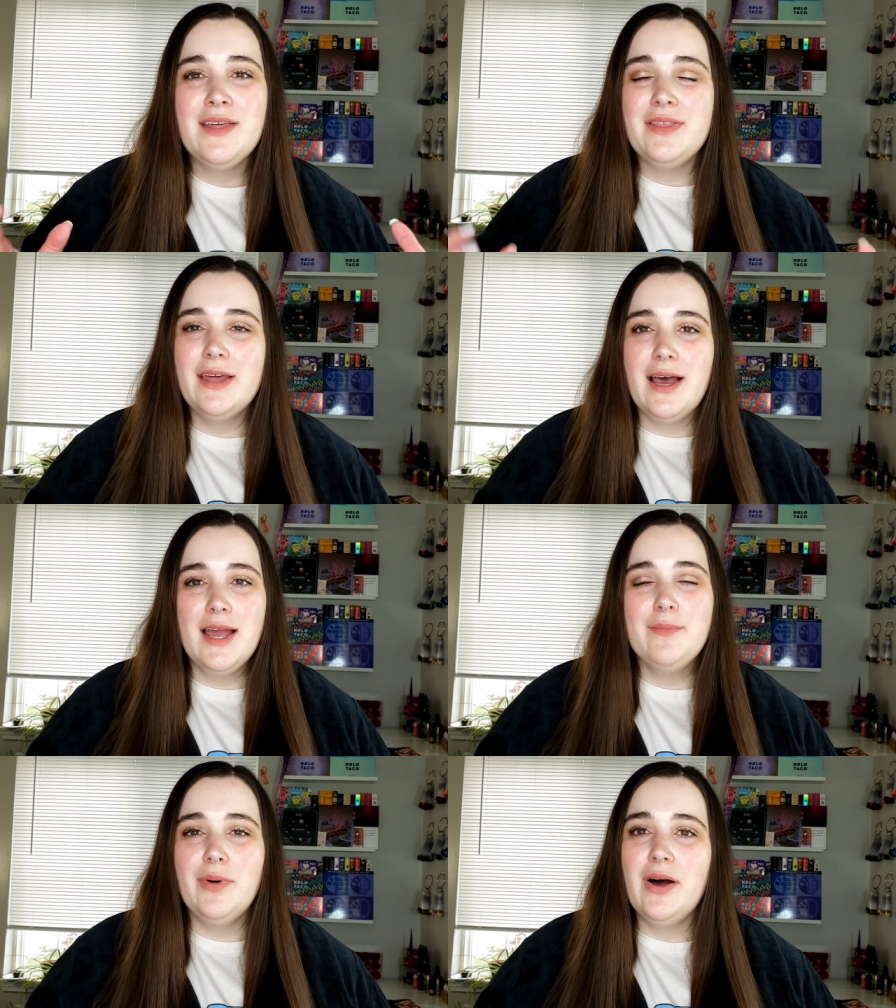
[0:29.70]
that
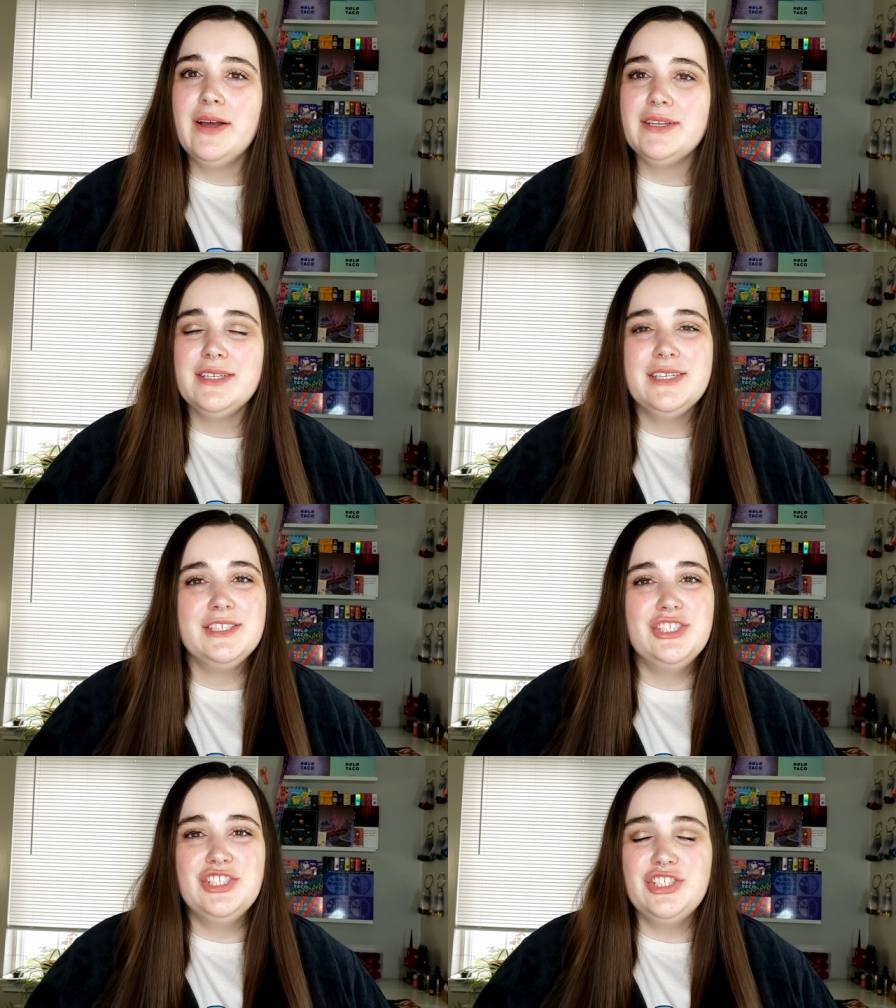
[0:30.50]
I bought
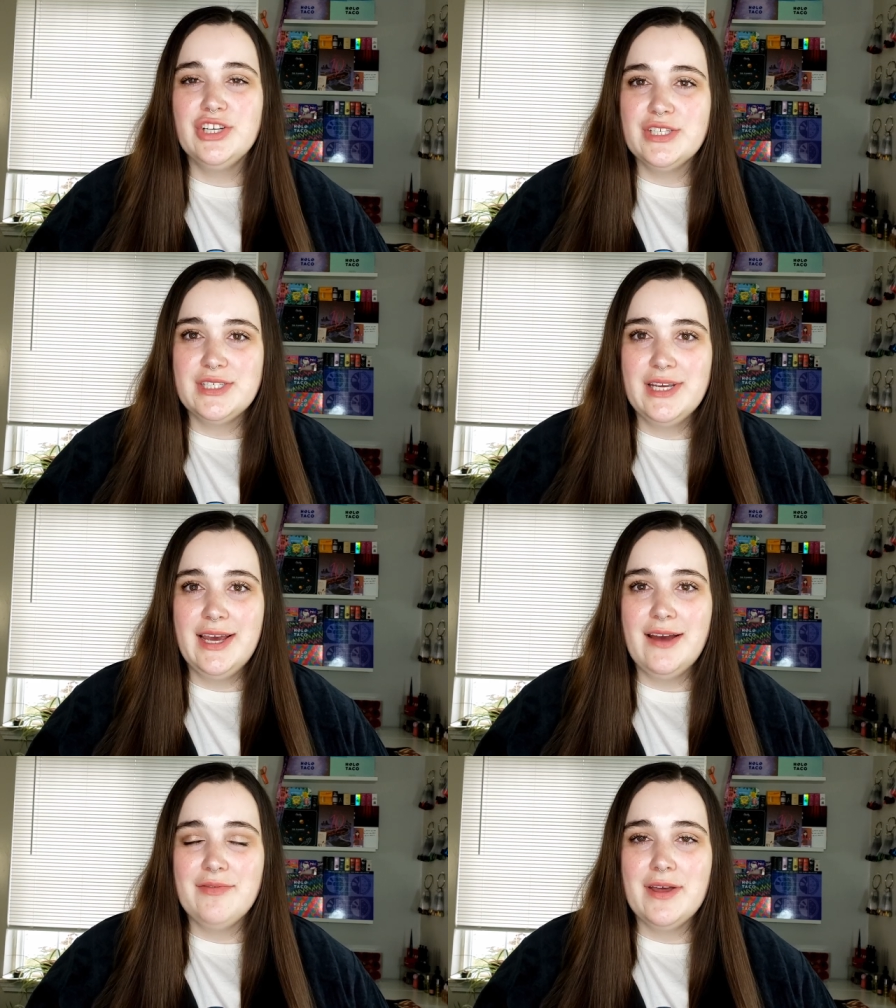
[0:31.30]
just to
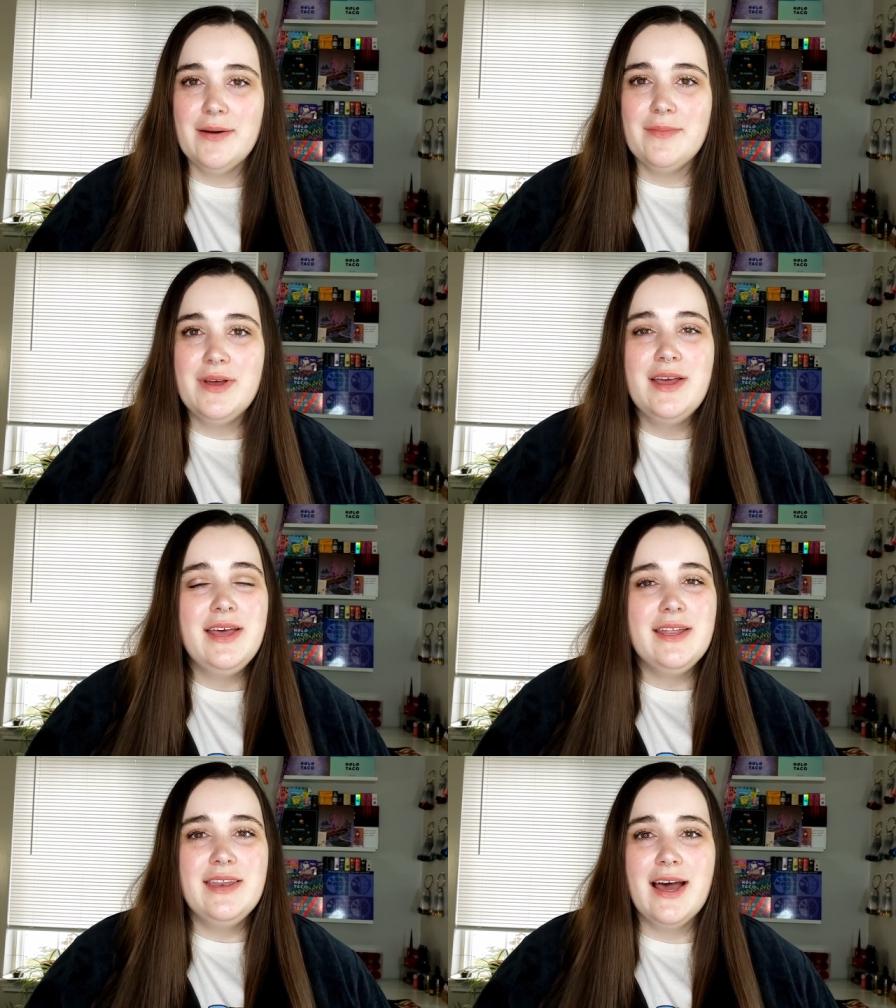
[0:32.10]
have them,
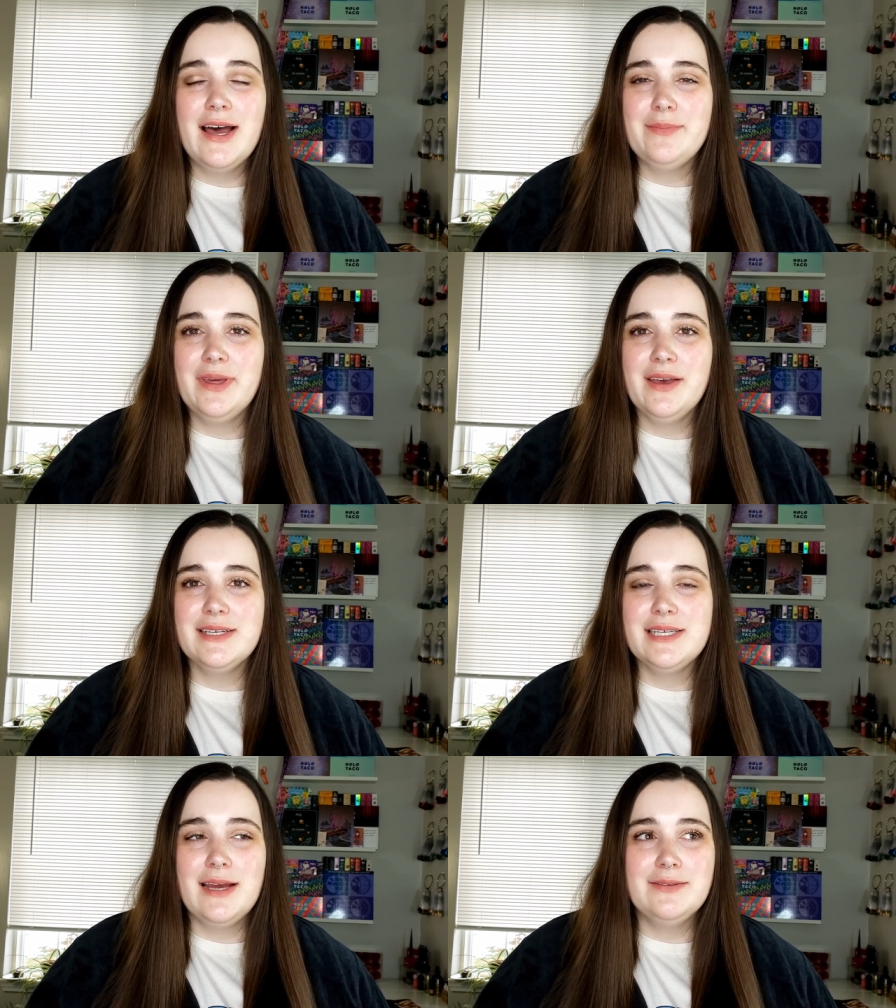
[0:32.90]
not
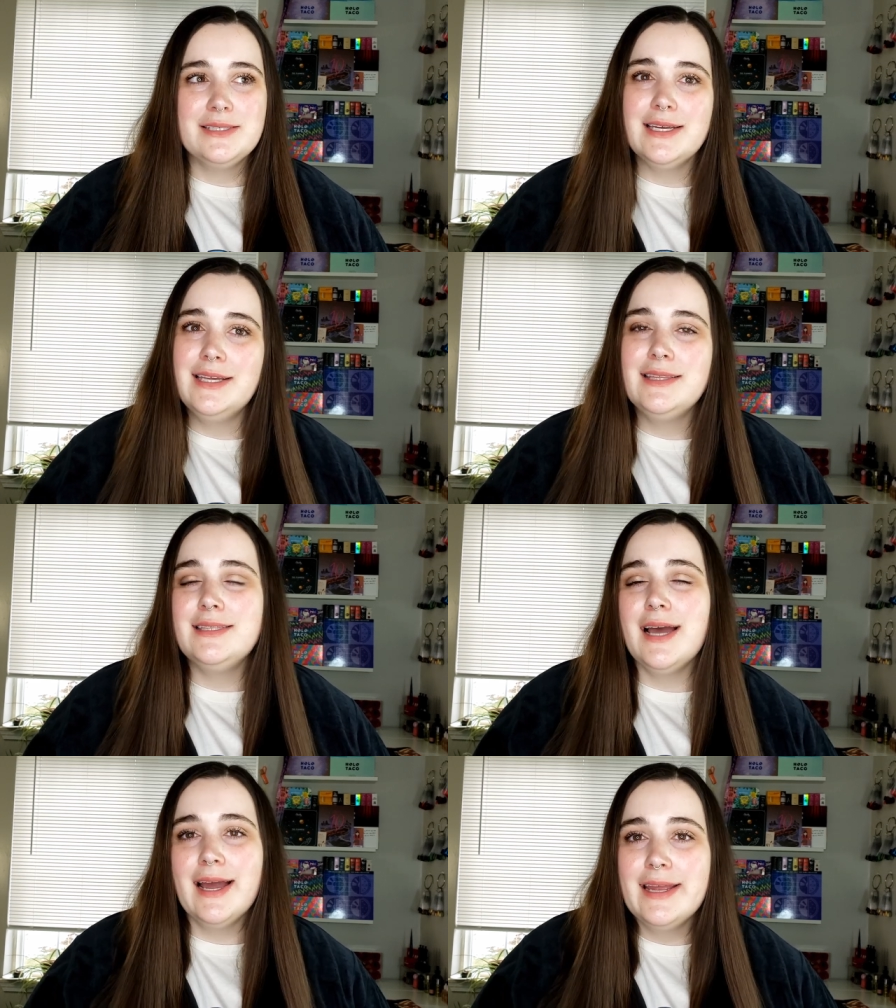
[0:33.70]
because I was like
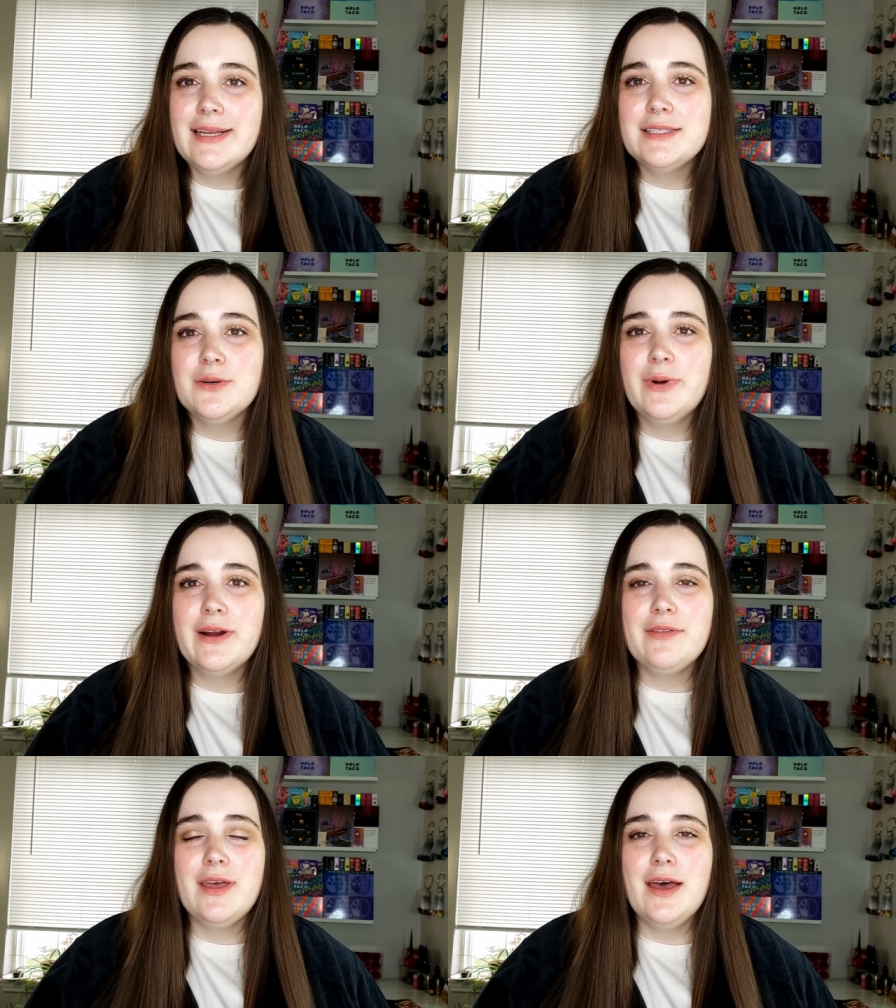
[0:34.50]
dying to
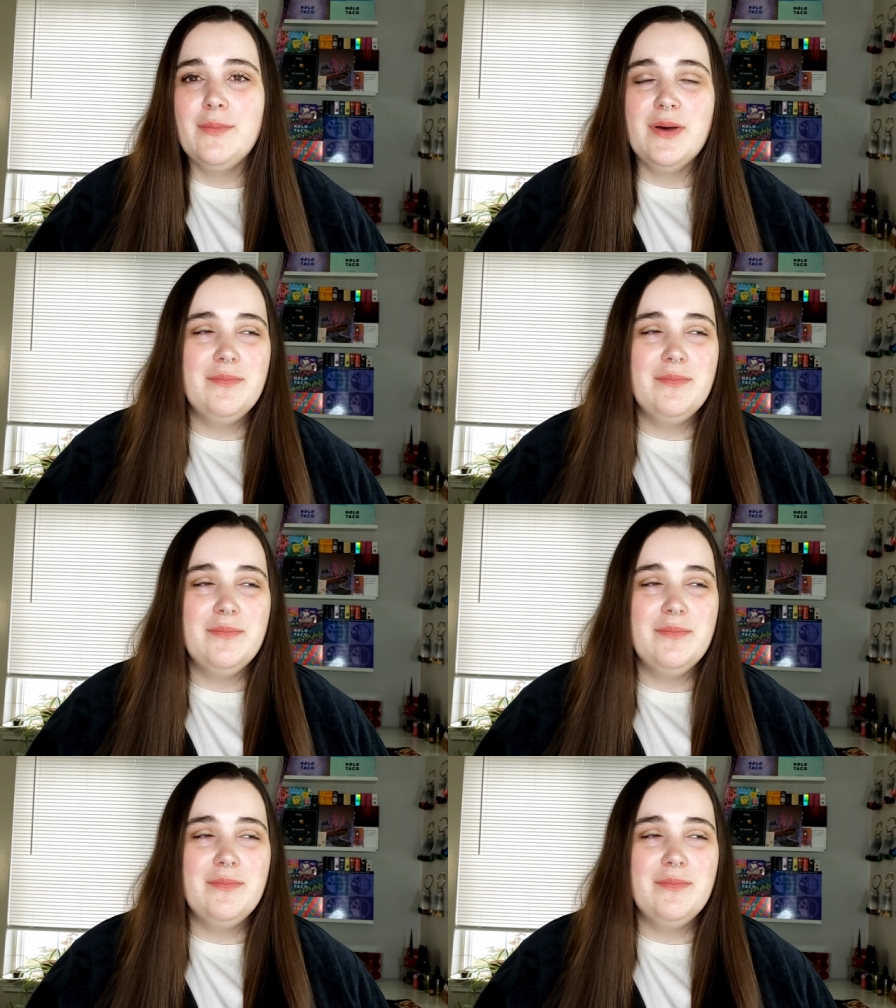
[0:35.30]
wear them.